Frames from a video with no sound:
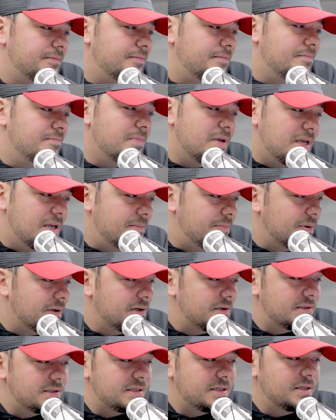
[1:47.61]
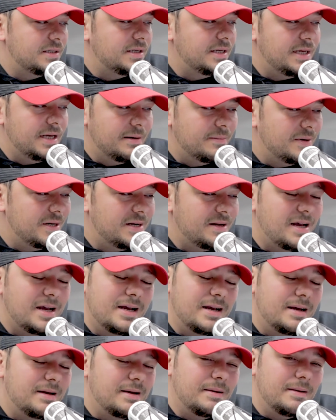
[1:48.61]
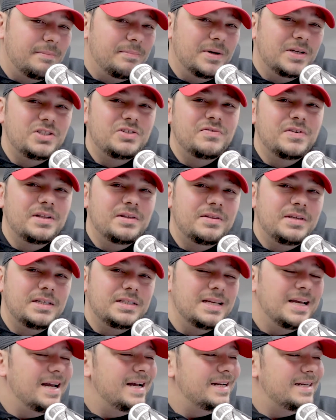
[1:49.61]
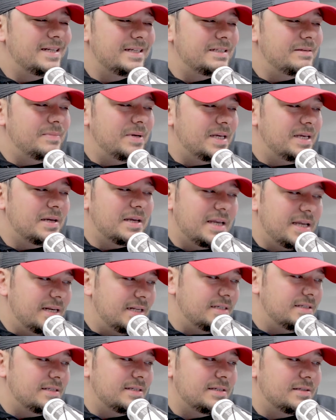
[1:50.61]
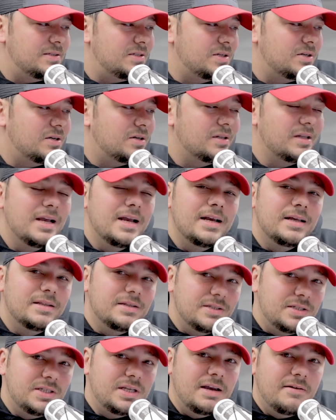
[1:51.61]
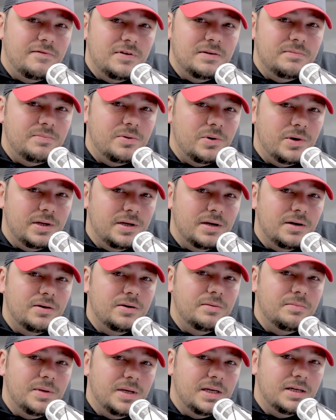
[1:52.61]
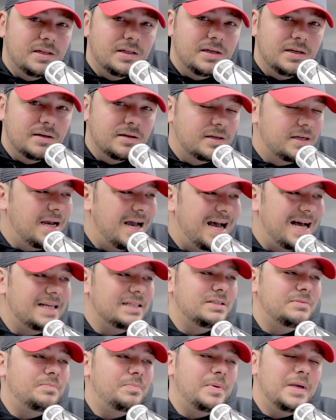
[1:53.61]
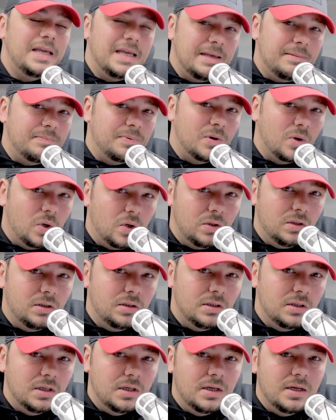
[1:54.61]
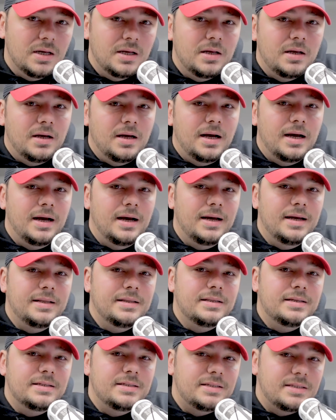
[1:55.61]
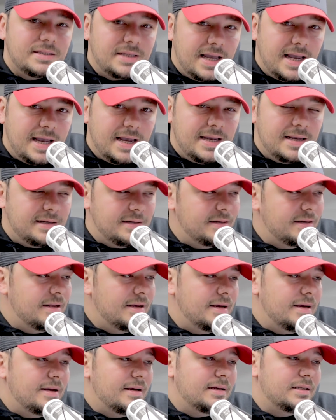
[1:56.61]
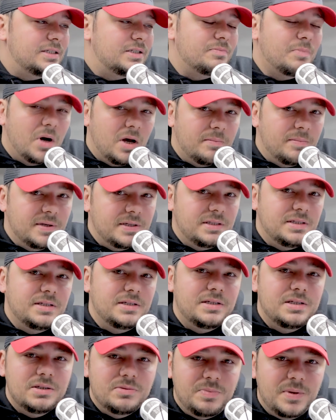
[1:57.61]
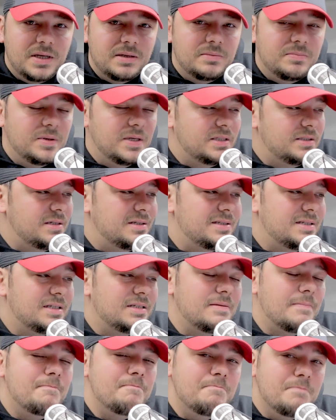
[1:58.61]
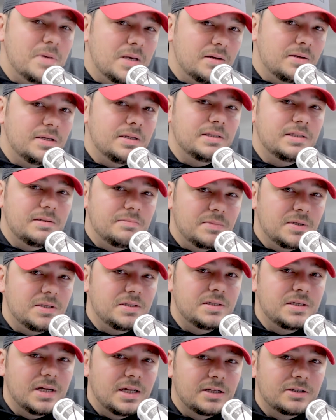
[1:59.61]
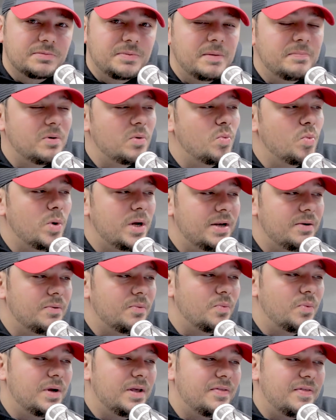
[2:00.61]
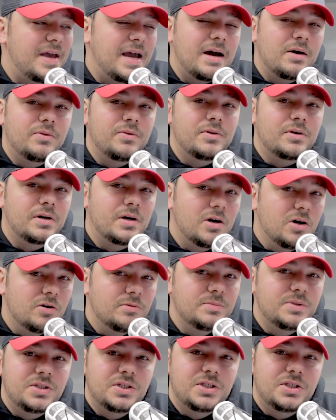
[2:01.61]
me personally and about a bunch of other things. Doesn't make any sense at all. The 7.0, to be clear, cost people, the state, small businesses, big businesses, millions and millions of dollars. People went without their homes,